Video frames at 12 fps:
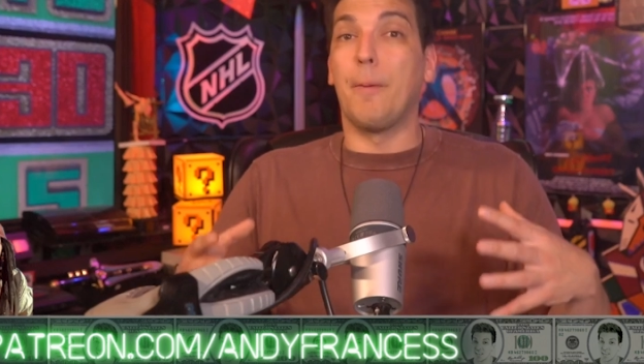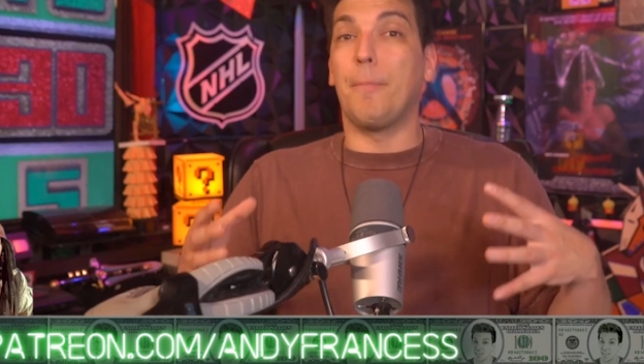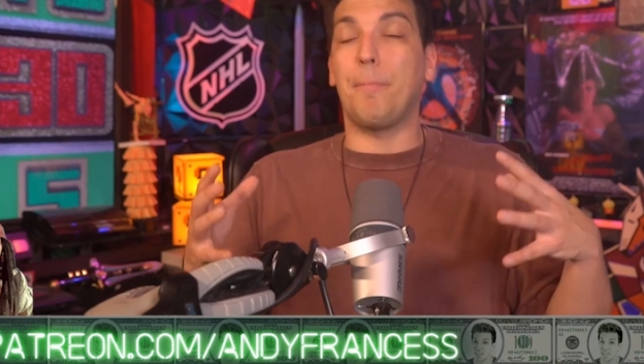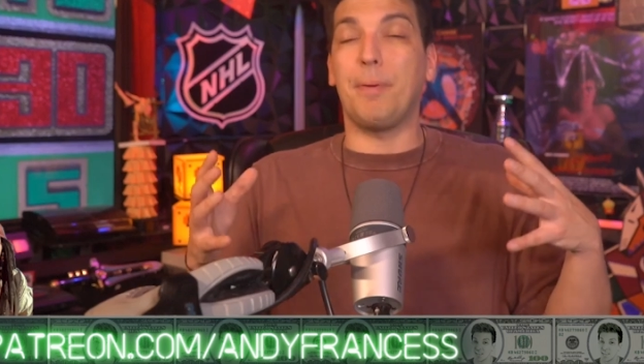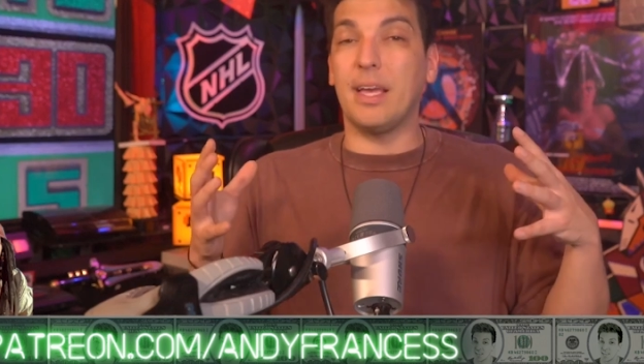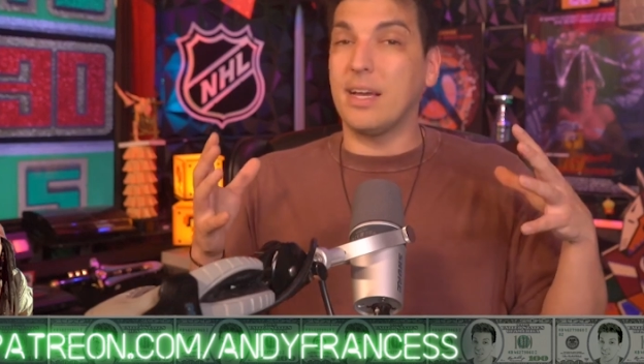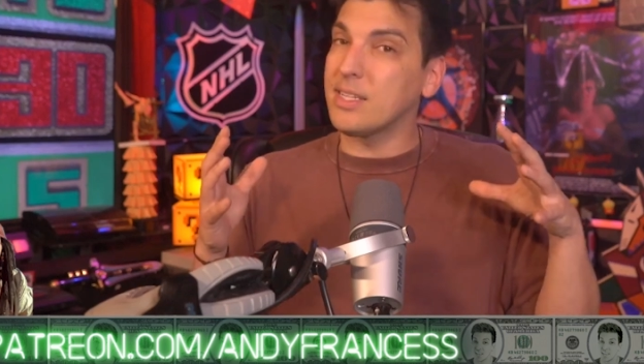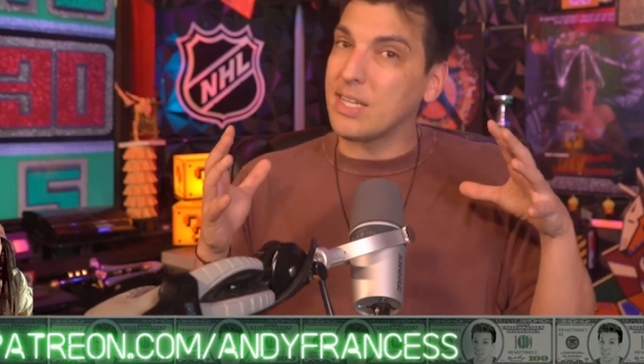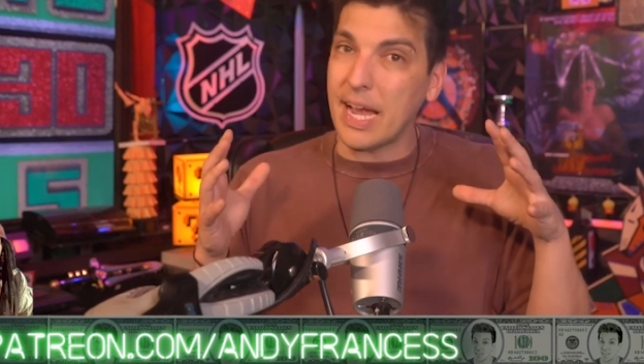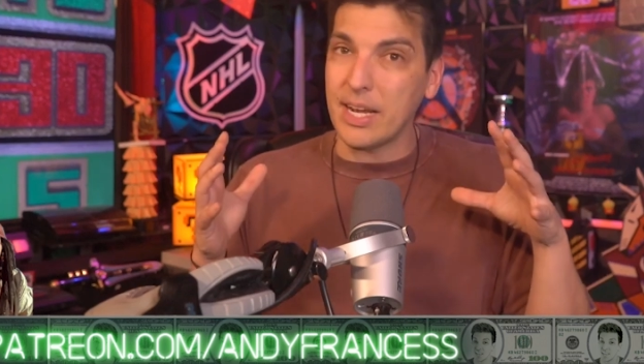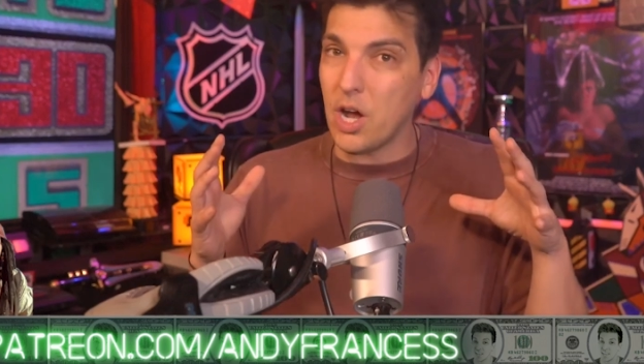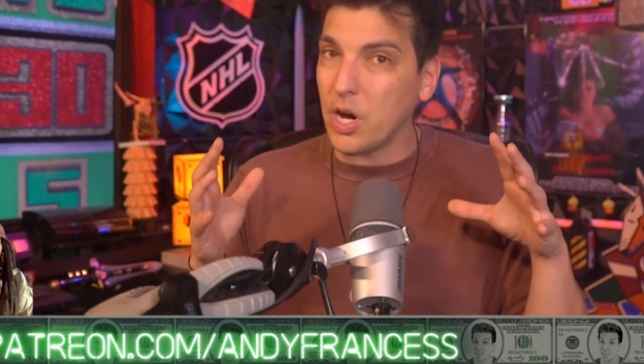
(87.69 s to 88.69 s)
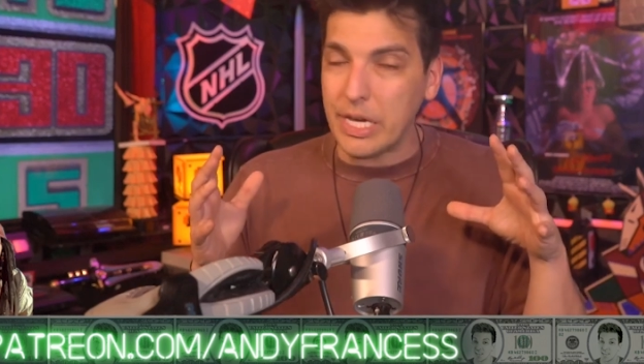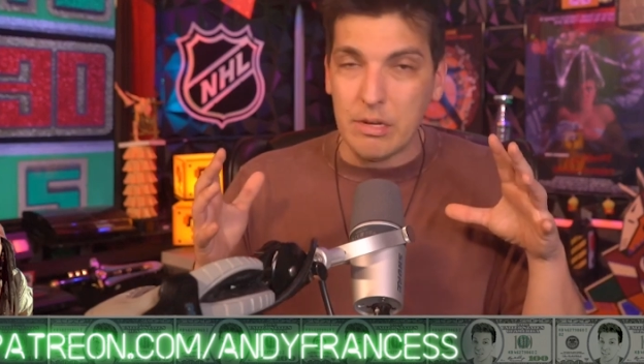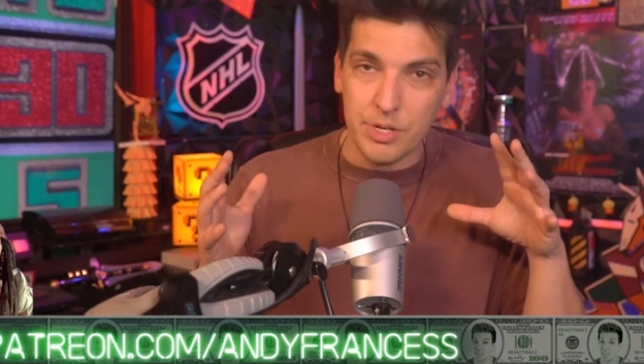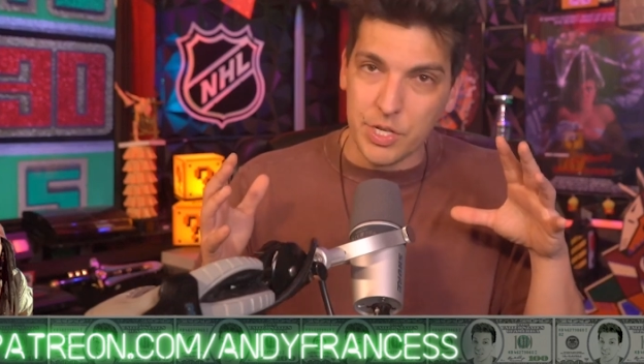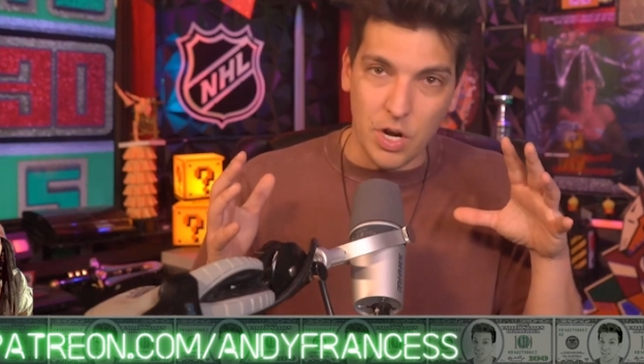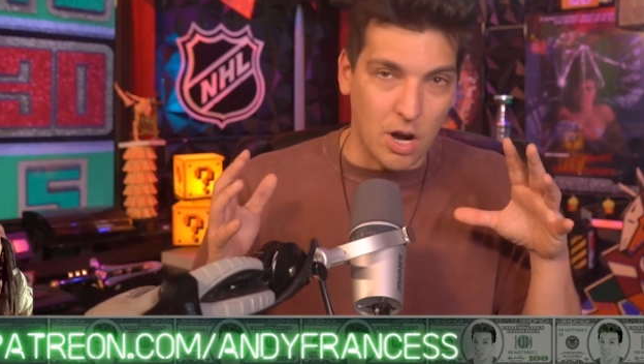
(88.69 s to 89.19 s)
But because I know you
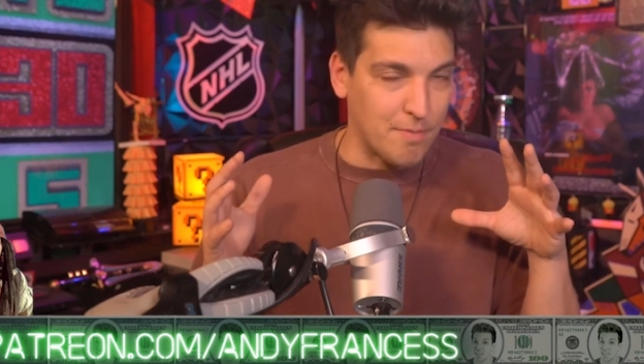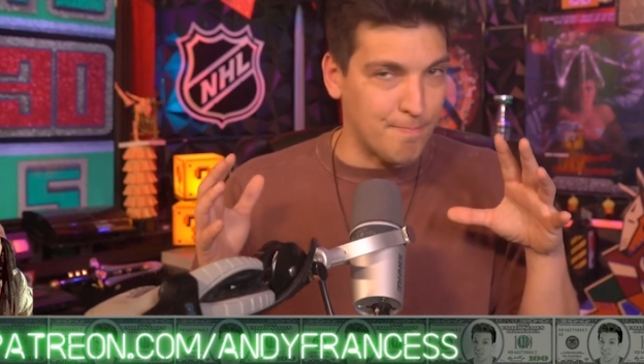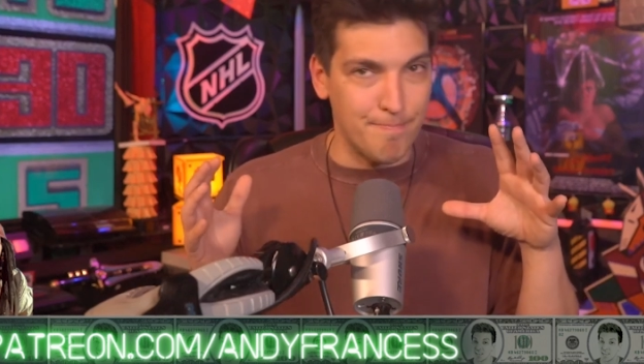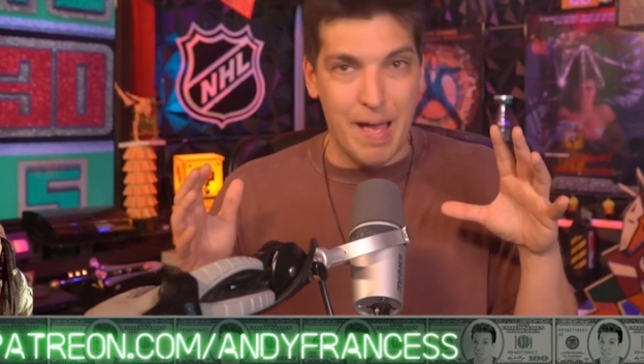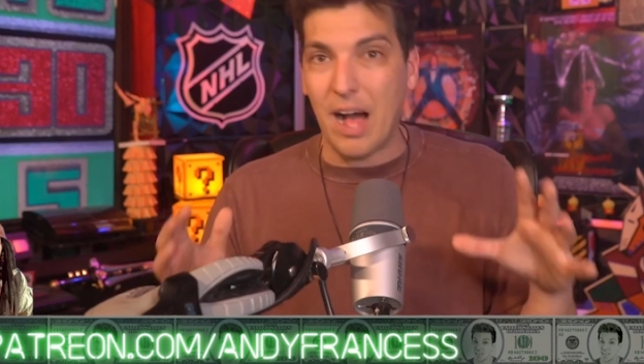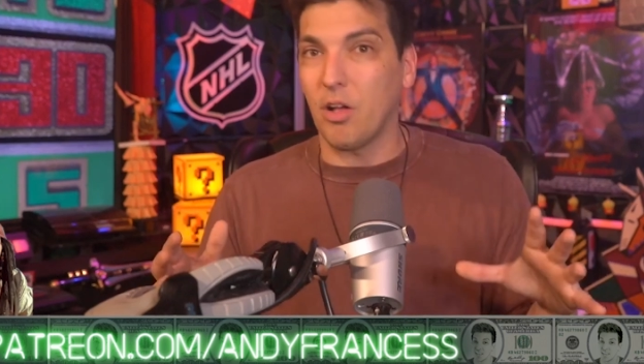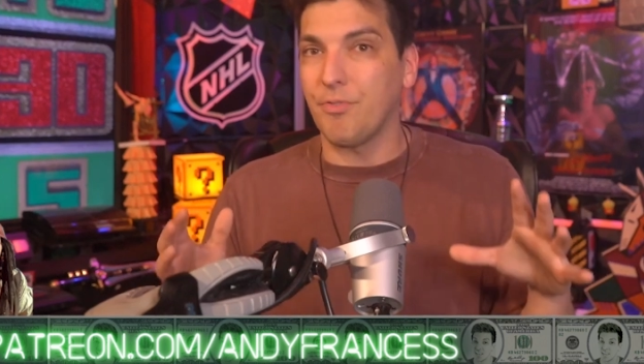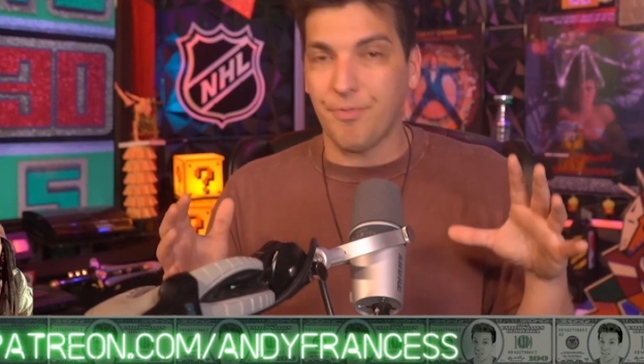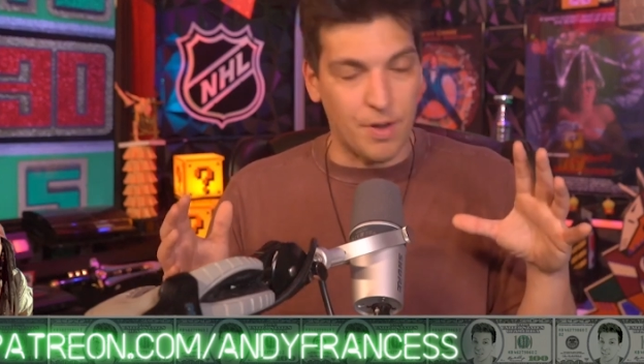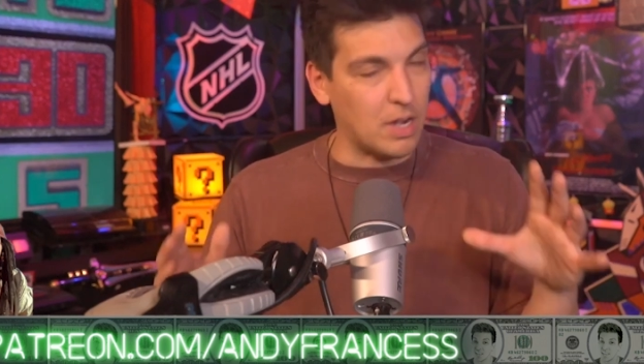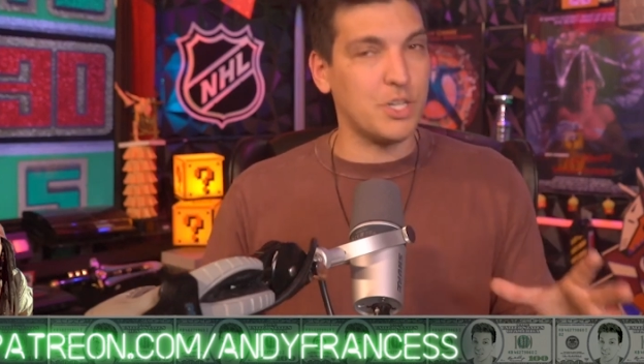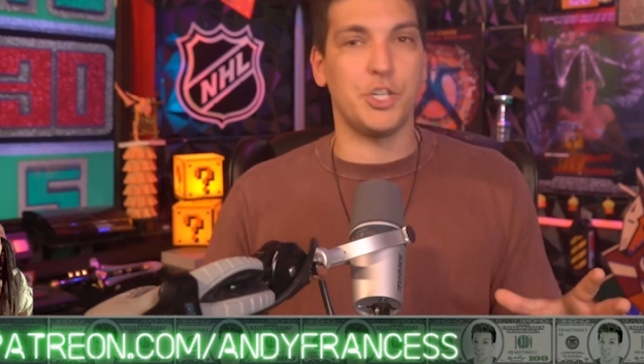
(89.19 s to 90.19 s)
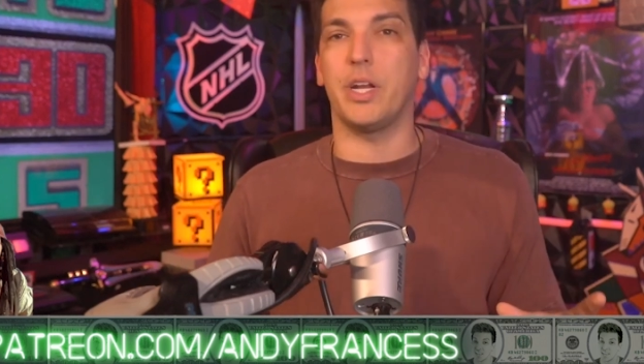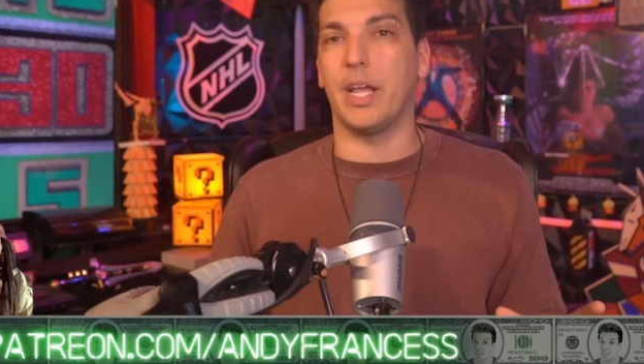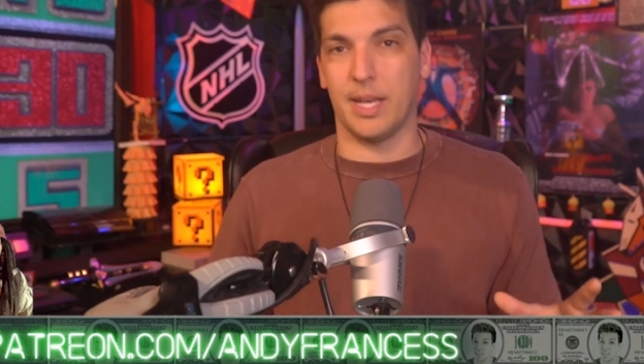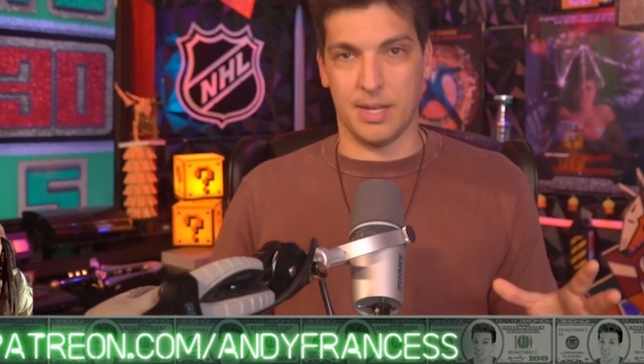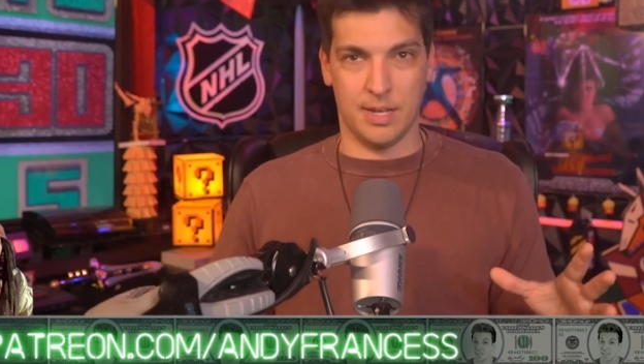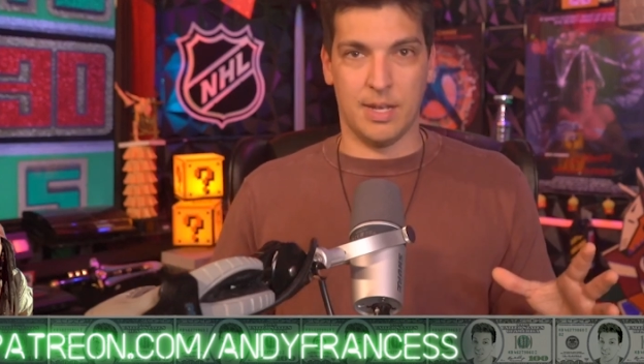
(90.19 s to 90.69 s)
start malfunctioning